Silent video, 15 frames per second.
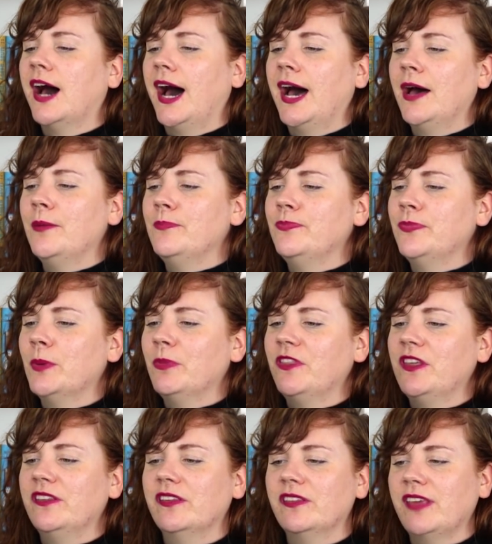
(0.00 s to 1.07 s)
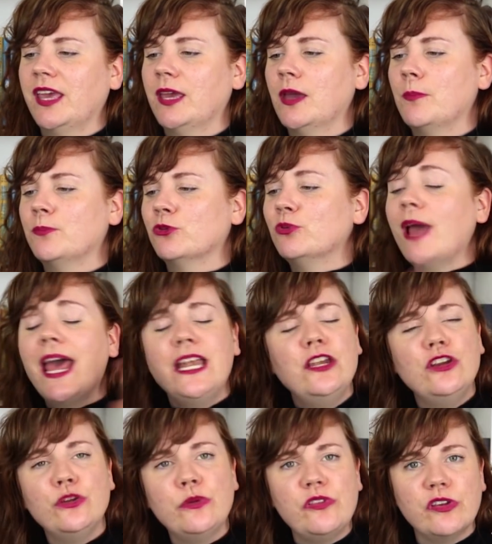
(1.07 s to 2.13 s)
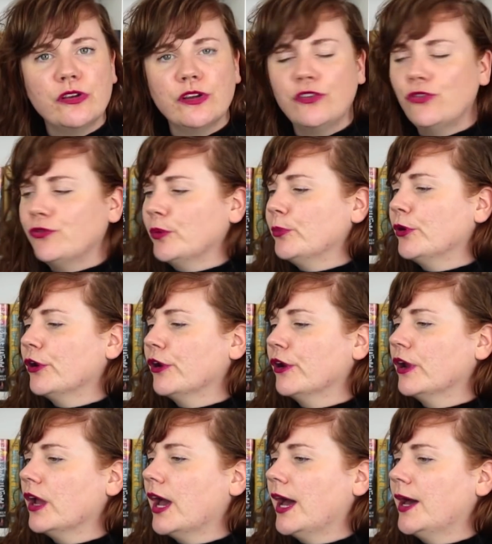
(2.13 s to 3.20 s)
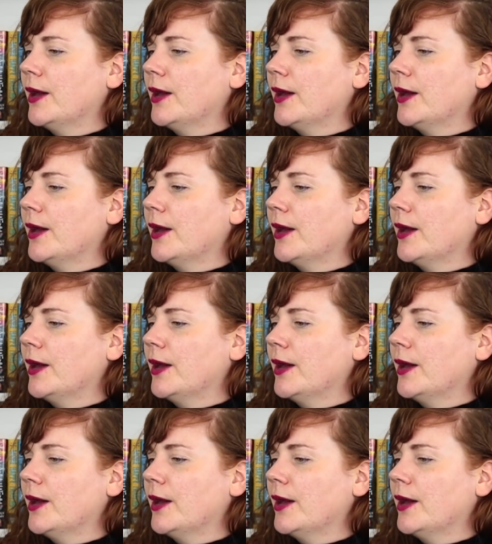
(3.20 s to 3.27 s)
But this is a brand new series from her.